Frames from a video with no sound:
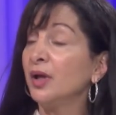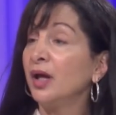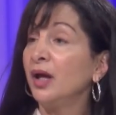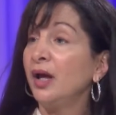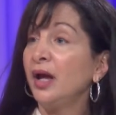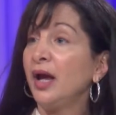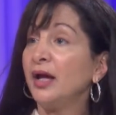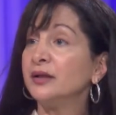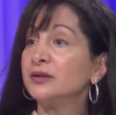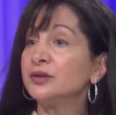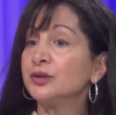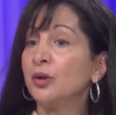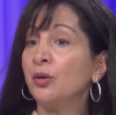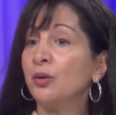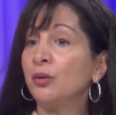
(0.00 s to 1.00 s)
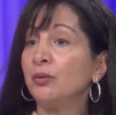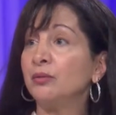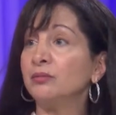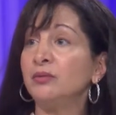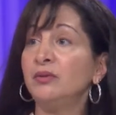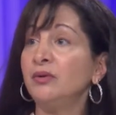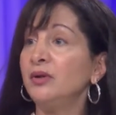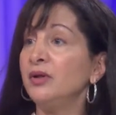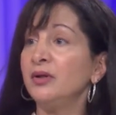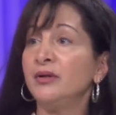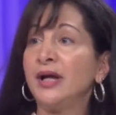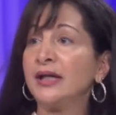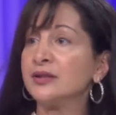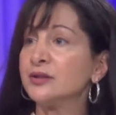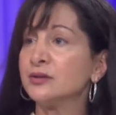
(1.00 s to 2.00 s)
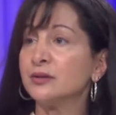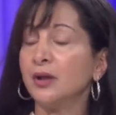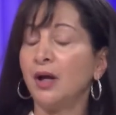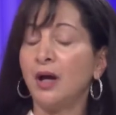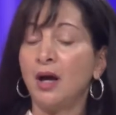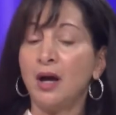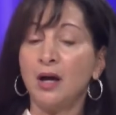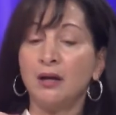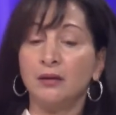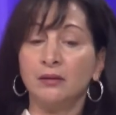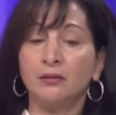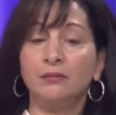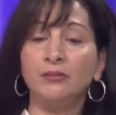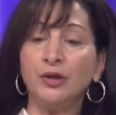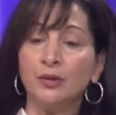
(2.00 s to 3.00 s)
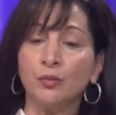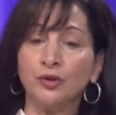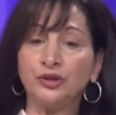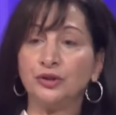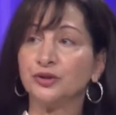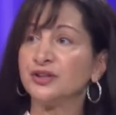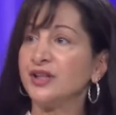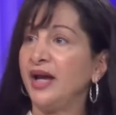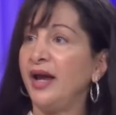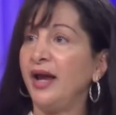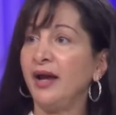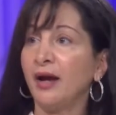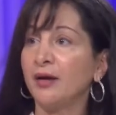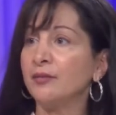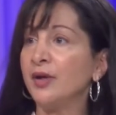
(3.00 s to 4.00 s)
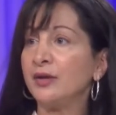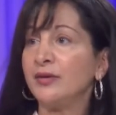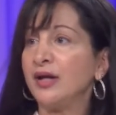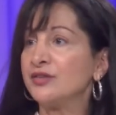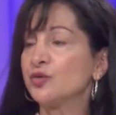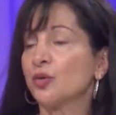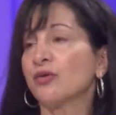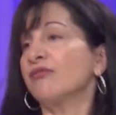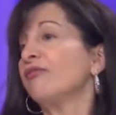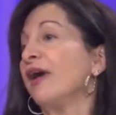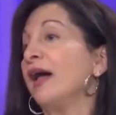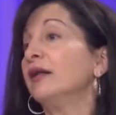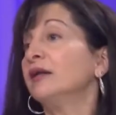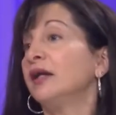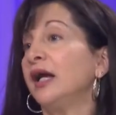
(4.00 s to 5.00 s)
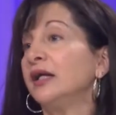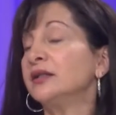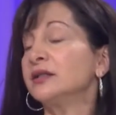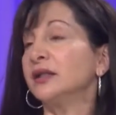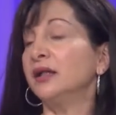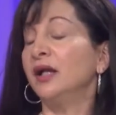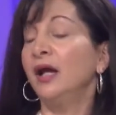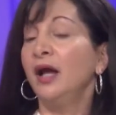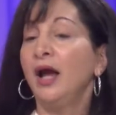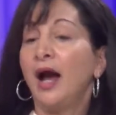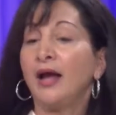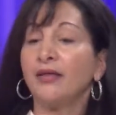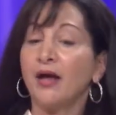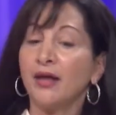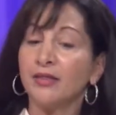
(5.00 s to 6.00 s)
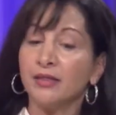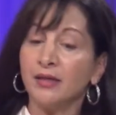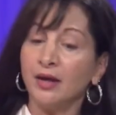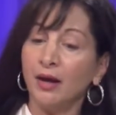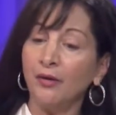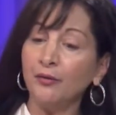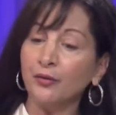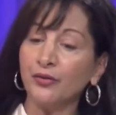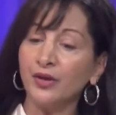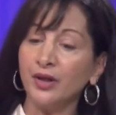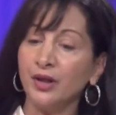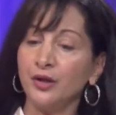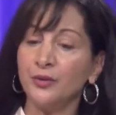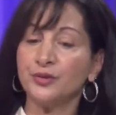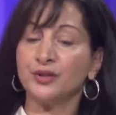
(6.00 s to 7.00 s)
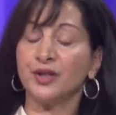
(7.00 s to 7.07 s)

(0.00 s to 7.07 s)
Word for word: Right. And so that's uh, you know what you're saying I, uh, that, that sort of validates it. Yeah. I, I, the other thing that you